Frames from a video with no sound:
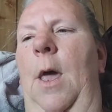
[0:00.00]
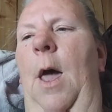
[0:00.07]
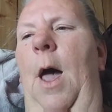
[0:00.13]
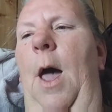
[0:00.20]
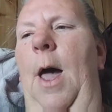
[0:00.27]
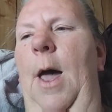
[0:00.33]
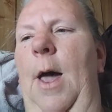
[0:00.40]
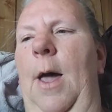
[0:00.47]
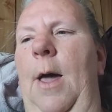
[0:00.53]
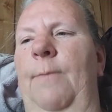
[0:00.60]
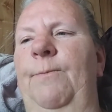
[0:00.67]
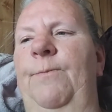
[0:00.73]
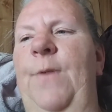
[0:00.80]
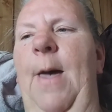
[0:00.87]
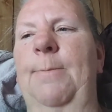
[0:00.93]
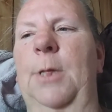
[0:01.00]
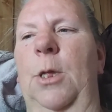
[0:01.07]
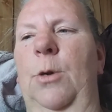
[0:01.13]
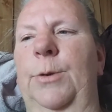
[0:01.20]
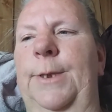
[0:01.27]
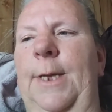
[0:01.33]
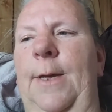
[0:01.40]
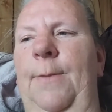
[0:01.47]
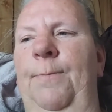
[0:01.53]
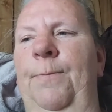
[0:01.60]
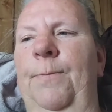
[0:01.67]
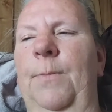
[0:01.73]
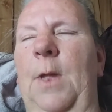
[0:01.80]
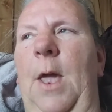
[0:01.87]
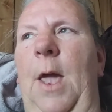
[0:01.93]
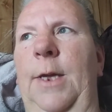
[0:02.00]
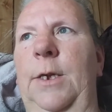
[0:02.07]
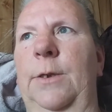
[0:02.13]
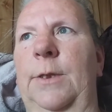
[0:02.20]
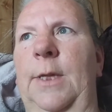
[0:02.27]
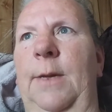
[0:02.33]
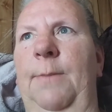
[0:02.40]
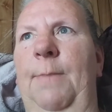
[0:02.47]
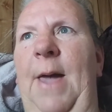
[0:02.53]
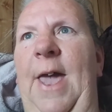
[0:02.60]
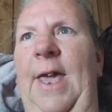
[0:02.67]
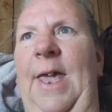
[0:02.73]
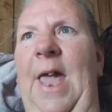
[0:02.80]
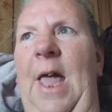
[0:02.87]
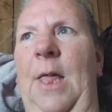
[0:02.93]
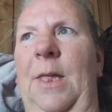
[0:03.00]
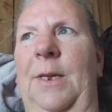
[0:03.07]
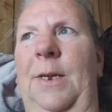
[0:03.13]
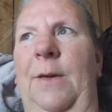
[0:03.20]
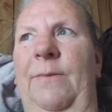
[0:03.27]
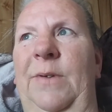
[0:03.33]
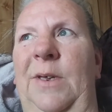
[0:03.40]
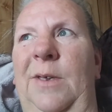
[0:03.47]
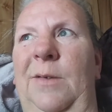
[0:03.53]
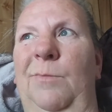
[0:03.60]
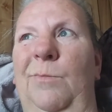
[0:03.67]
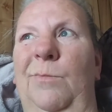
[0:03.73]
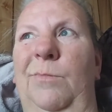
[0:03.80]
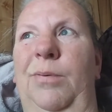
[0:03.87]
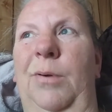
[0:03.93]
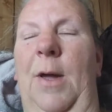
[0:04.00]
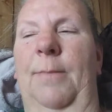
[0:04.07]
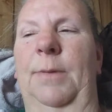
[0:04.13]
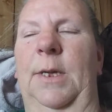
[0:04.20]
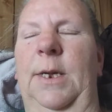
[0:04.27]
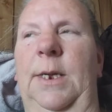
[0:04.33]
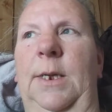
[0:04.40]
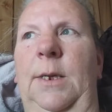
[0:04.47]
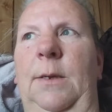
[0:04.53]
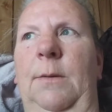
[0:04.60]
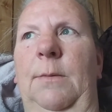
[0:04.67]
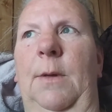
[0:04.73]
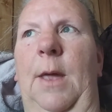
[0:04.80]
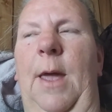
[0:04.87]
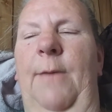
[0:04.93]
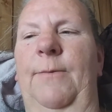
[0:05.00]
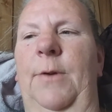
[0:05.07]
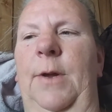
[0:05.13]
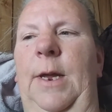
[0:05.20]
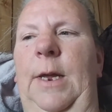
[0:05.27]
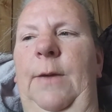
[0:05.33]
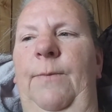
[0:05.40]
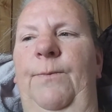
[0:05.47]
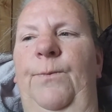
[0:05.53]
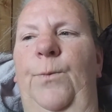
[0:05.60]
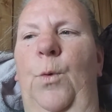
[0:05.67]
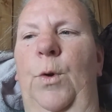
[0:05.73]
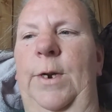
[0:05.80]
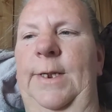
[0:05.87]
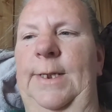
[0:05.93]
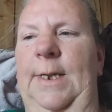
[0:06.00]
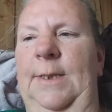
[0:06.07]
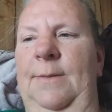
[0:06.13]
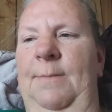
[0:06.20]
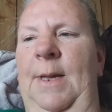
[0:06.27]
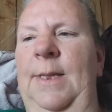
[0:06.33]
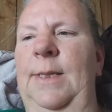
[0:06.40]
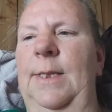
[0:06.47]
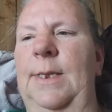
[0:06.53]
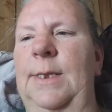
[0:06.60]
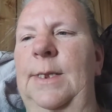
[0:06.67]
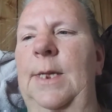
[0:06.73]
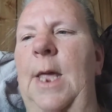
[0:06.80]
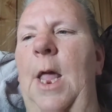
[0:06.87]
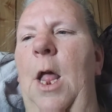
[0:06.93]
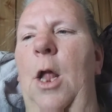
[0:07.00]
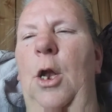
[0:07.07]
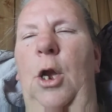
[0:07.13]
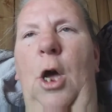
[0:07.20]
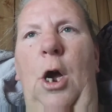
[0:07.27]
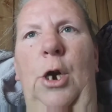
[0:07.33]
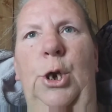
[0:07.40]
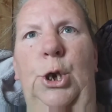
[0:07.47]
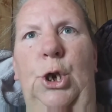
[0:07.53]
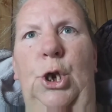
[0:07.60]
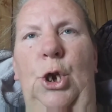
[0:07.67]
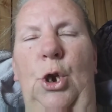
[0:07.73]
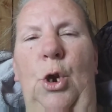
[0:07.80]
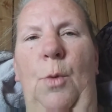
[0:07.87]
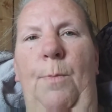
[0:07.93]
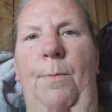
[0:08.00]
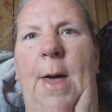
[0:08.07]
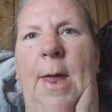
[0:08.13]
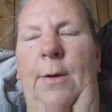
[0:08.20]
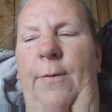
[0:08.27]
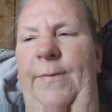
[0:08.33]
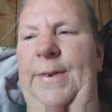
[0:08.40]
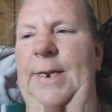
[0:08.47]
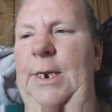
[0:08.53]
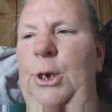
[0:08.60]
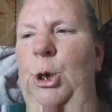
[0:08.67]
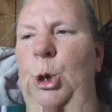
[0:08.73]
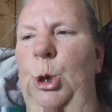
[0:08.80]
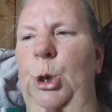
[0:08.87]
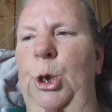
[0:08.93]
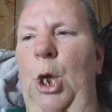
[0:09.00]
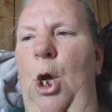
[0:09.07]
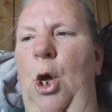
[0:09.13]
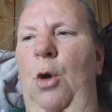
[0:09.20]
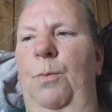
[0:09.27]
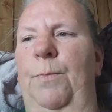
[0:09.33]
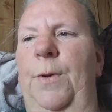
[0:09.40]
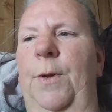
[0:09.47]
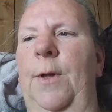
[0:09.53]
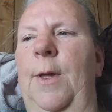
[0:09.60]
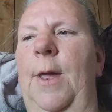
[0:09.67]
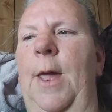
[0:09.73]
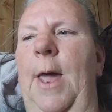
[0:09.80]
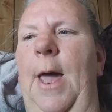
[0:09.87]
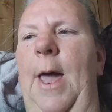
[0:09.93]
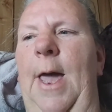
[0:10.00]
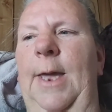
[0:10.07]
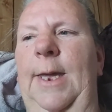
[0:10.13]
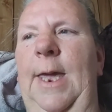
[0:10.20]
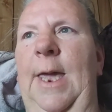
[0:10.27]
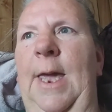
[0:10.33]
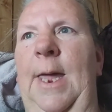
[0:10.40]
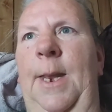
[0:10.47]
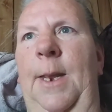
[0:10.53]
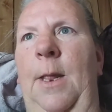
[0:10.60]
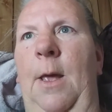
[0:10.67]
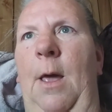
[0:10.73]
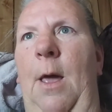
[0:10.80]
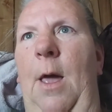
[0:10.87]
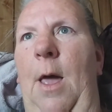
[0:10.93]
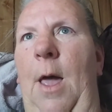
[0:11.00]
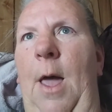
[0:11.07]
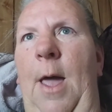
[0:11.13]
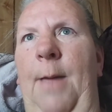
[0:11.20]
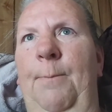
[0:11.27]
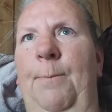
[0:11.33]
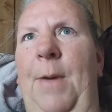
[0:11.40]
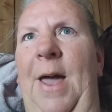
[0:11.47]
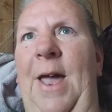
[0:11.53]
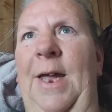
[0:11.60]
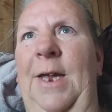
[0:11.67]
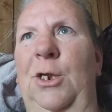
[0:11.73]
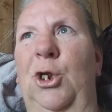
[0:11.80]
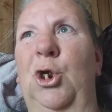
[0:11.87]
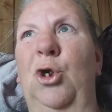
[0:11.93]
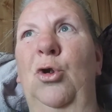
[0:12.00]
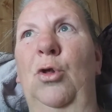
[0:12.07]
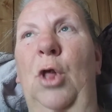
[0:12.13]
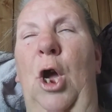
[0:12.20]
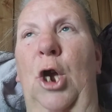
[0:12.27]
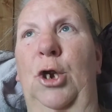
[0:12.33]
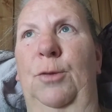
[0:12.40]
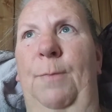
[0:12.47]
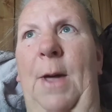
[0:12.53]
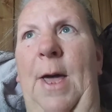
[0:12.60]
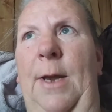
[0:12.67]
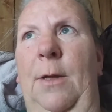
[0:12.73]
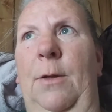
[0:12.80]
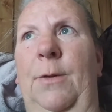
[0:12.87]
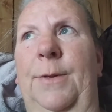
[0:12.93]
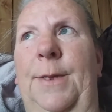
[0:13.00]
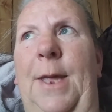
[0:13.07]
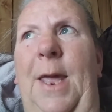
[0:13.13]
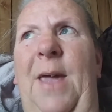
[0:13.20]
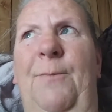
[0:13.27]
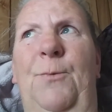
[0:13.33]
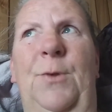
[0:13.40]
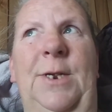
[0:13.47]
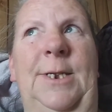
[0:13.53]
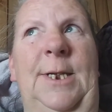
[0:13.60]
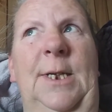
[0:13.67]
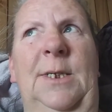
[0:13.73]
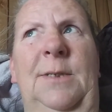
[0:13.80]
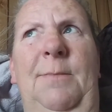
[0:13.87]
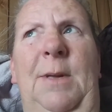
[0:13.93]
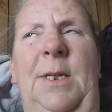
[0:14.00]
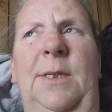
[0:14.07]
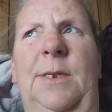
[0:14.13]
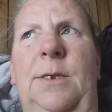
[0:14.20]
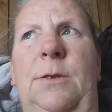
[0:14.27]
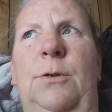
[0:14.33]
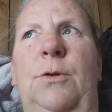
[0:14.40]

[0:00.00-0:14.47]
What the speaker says: Fabulosa, I usually buy a gallon of it, probably every 4 to 6 months. Large bottle of dish soap. Again, I'm buying 2 large bottles every 6 months.